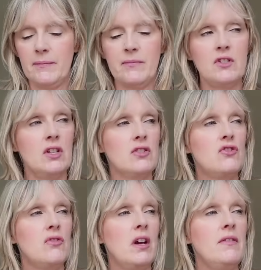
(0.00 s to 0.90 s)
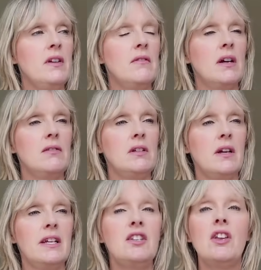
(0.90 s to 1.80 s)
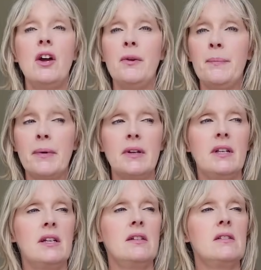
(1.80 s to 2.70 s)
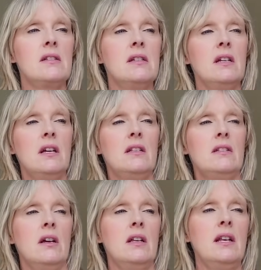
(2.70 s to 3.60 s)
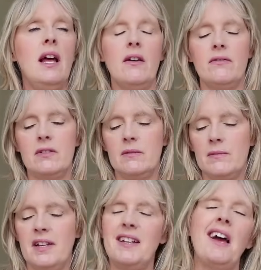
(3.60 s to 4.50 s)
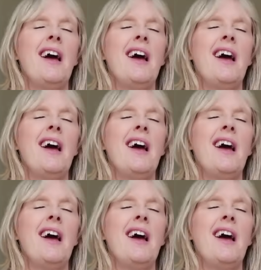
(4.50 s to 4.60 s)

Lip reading: just driving around and going, nope, and it goes, turn left. I'm like,